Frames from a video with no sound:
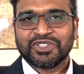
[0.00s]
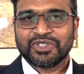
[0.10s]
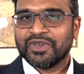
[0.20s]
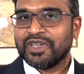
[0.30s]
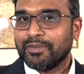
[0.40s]

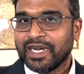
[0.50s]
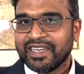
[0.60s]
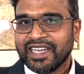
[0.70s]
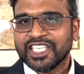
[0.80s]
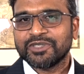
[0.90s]
So,
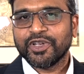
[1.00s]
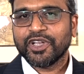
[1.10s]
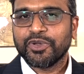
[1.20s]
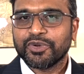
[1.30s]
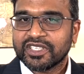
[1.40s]
but
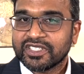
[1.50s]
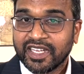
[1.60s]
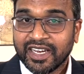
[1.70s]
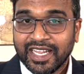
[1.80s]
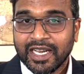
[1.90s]
NashBio uses
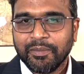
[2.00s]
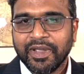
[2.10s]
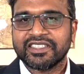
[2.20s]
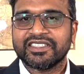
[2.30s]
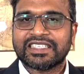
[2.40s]
real
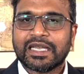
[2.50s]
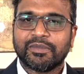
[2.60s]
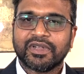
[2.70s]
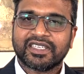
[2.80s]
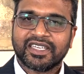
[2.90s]
patient
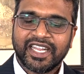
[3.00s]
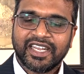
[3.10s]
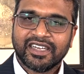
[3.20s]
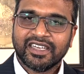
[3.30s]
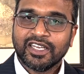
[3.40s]
samples and
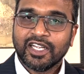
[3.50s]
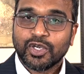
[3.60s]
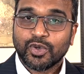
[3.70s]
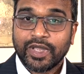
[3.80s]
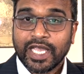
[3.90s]
data
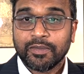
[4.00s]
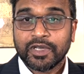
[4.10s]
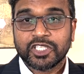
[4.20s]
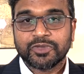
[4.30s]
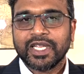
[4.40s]
to help
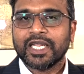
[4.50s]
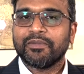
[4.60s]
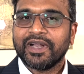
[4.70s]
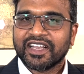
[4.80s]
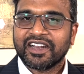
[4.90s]
speed
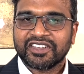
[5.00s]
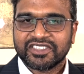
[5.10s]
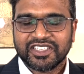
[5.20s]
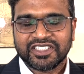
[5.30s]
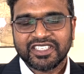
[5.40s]
up medical
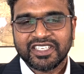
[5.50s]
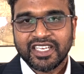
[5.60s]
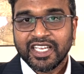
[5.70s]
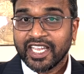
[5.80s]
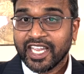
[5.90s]
research.
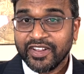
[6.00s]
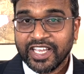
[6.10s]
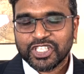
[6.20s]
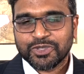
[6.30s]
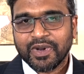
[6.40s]
Can
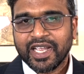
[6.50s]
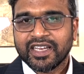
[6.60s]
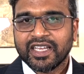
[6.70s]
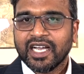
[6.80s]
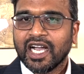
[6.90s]
you
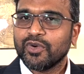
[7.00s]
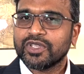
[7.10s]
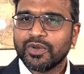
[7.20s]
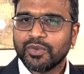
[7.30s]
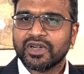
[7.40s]
explain how
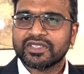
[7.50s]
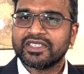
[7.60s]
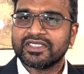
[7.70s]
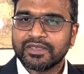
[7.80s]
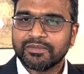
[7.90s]
that works
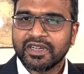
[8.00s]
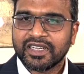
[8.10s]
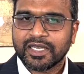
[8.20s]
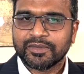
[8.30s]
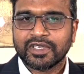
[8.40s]
in
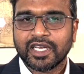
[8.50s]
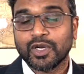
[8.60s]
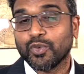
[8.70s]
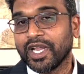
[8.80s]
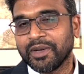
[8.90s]
simple terms
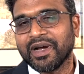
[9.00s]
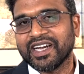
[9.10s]
and why it